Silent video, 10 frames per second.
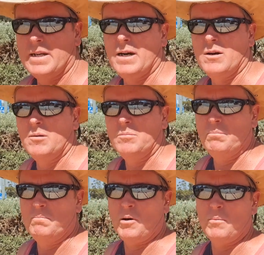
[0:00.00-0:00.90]
Now,
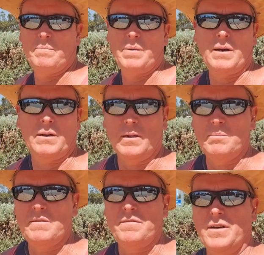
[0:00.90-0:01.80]
Bob
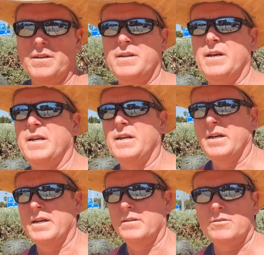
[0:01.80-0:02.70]
apparently befriended
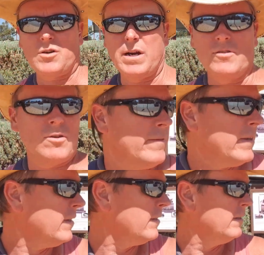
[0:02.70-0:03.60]
a train
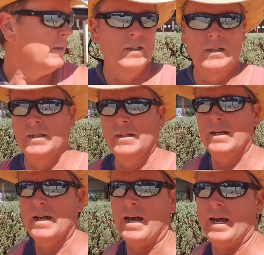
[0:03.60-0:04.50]
driver,
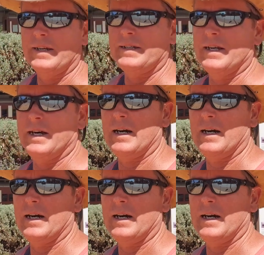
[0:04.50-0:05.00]
and